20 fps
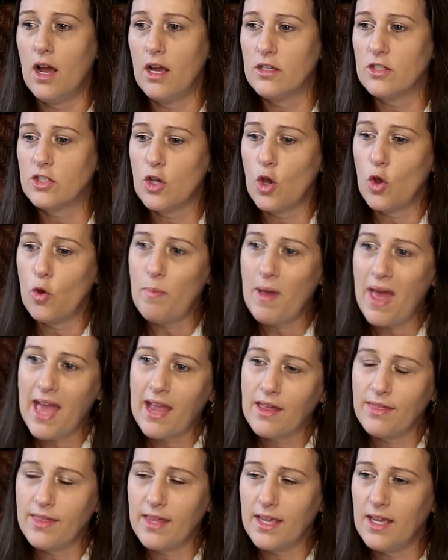So
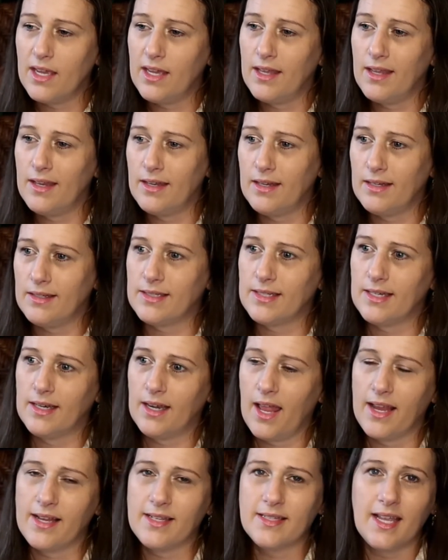back then, instead
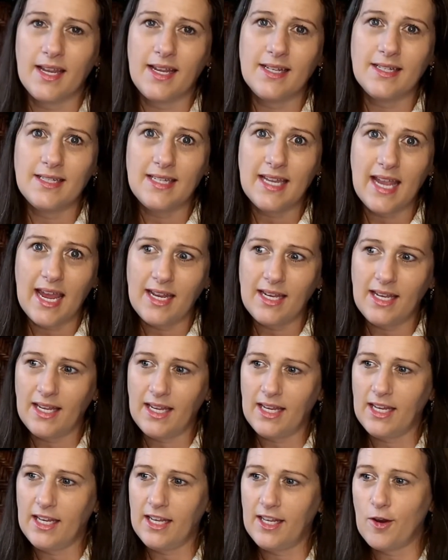of like saying
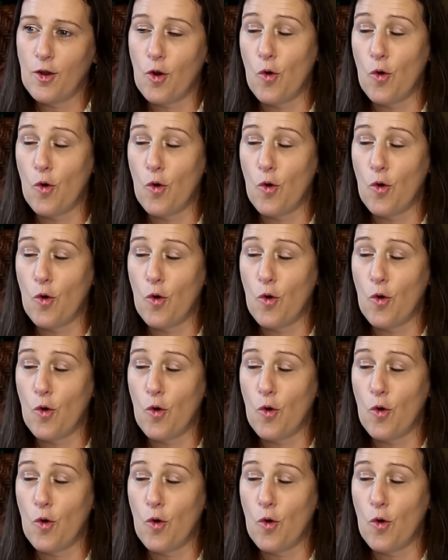dating,